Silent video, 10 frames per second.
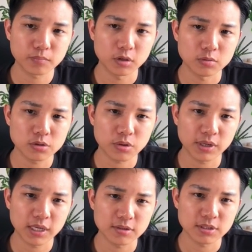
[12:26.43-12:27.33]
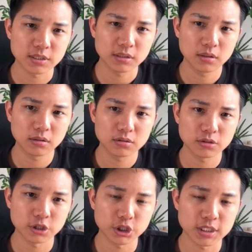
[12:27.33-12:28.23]
almost 3,000
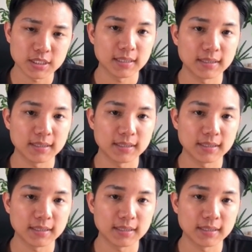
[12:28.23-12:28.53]
searches,